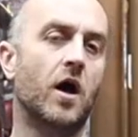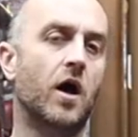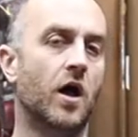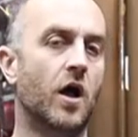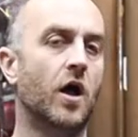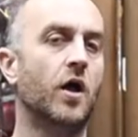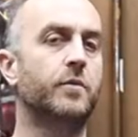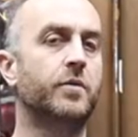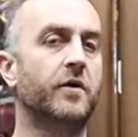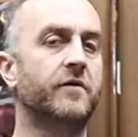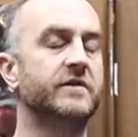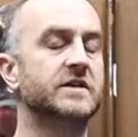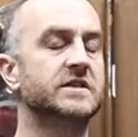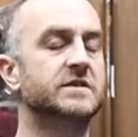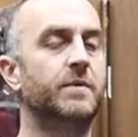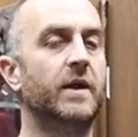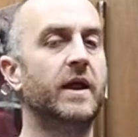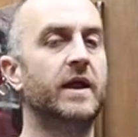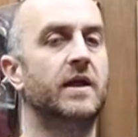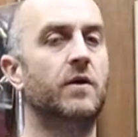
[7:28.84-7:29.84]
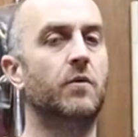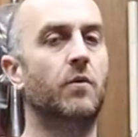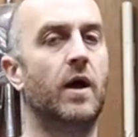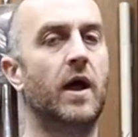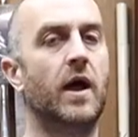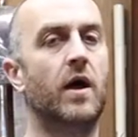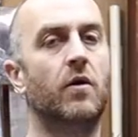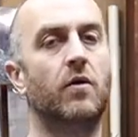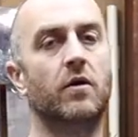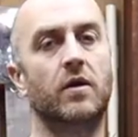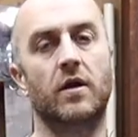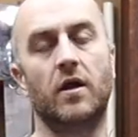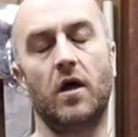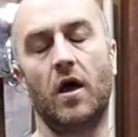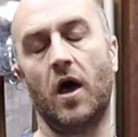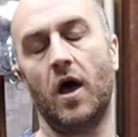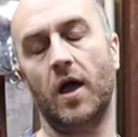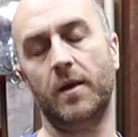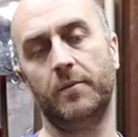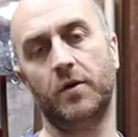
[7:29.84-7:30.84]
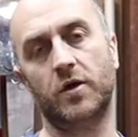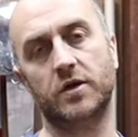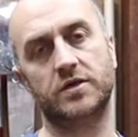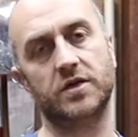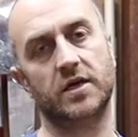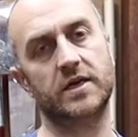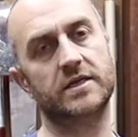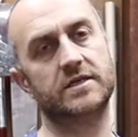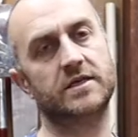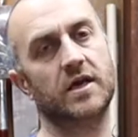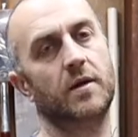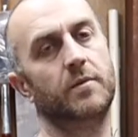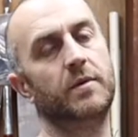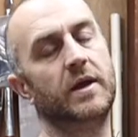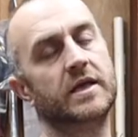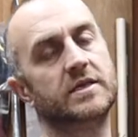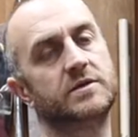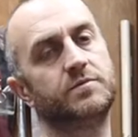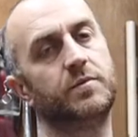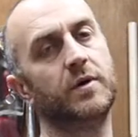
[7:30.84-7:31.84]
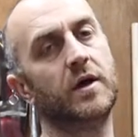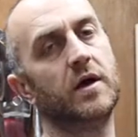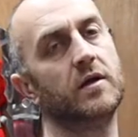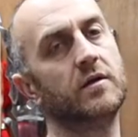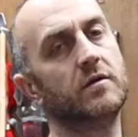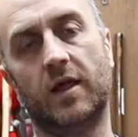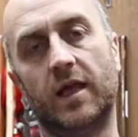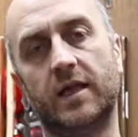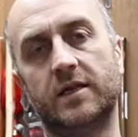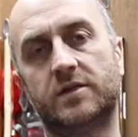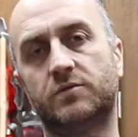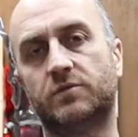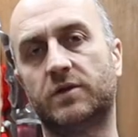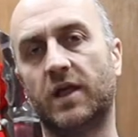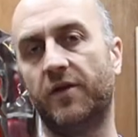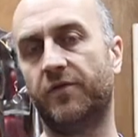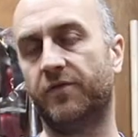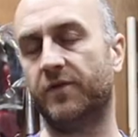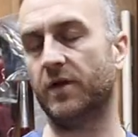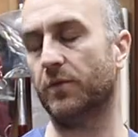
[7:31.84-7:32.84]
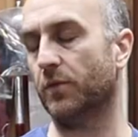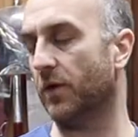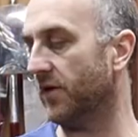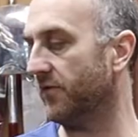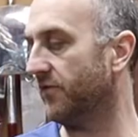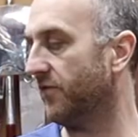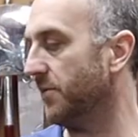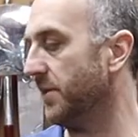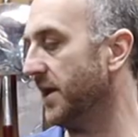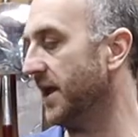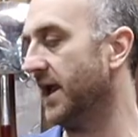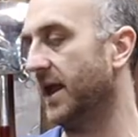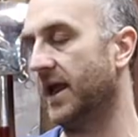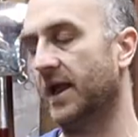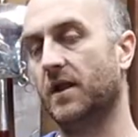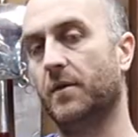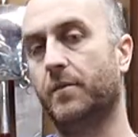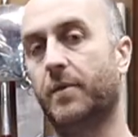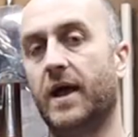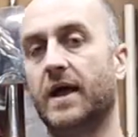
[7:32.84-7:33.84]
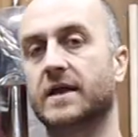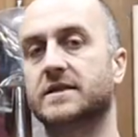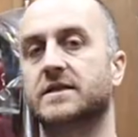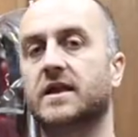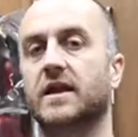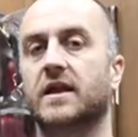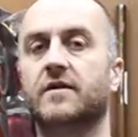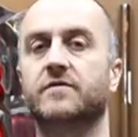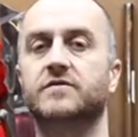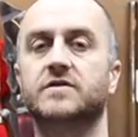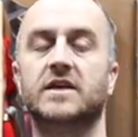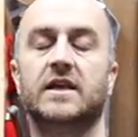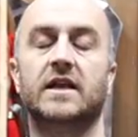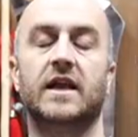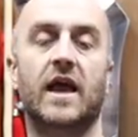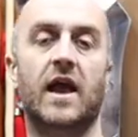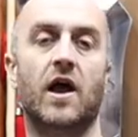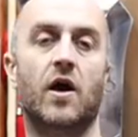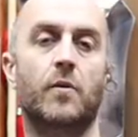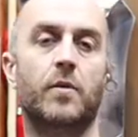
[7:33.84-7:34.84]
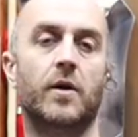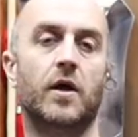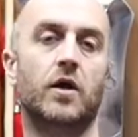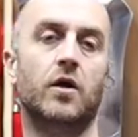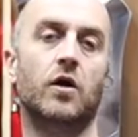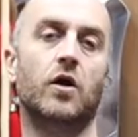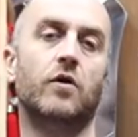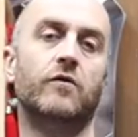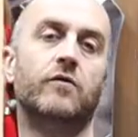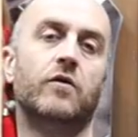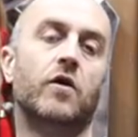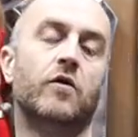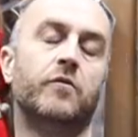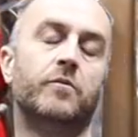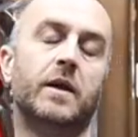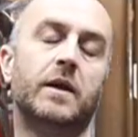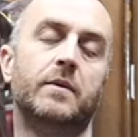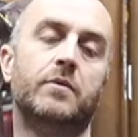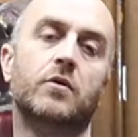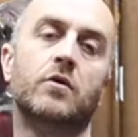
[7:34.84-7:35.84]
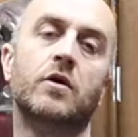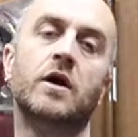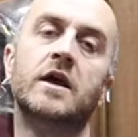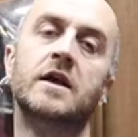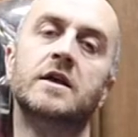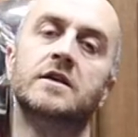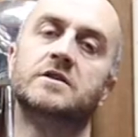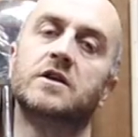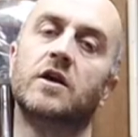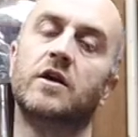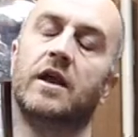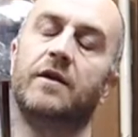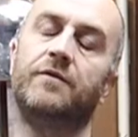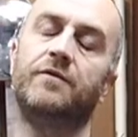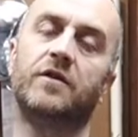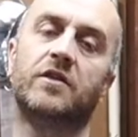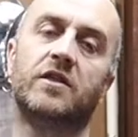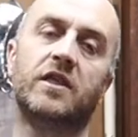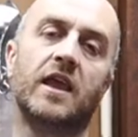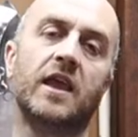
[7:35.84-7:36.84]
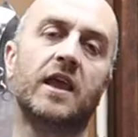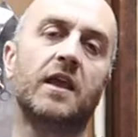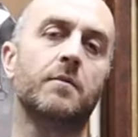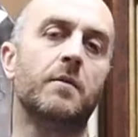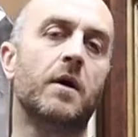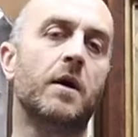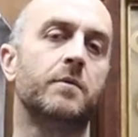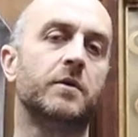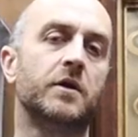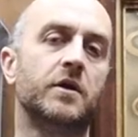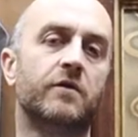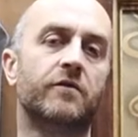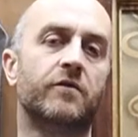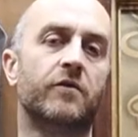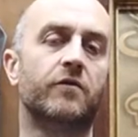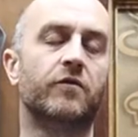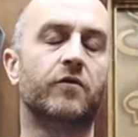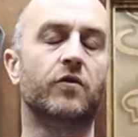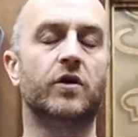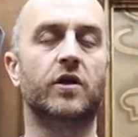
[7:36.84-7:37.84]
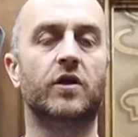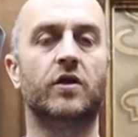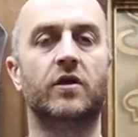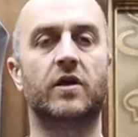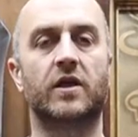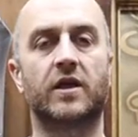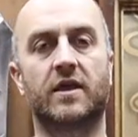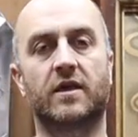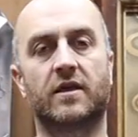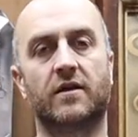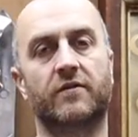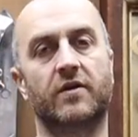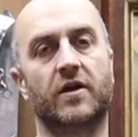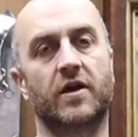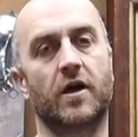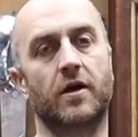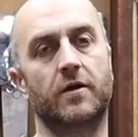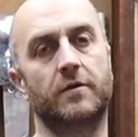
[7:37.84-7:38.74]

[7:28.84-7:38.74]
hope I've explained it well. I'm not a Chinese herbalist, but it's definitely worked for me in the past, and I've seen it help a lot of people. So if you think it might be useful for you, give it a go.